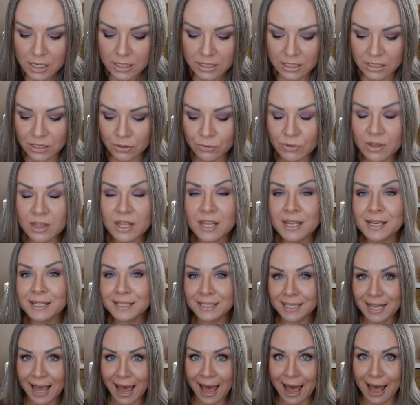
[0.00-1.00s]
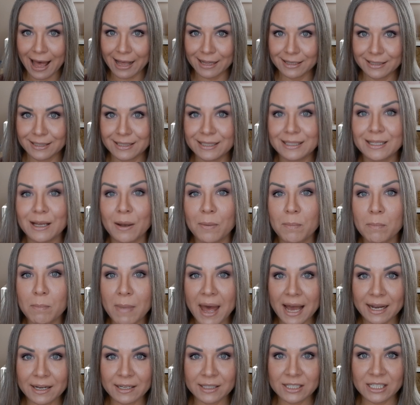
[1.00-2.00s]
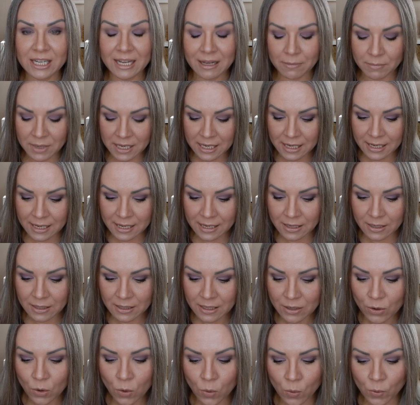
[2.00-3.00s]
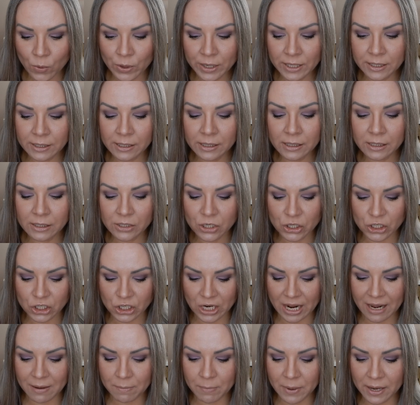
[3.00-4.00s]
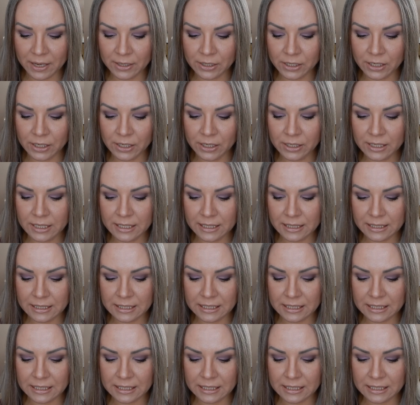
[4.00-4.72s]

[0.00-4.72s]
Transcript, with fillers: so this has macadamia oil, shea butter,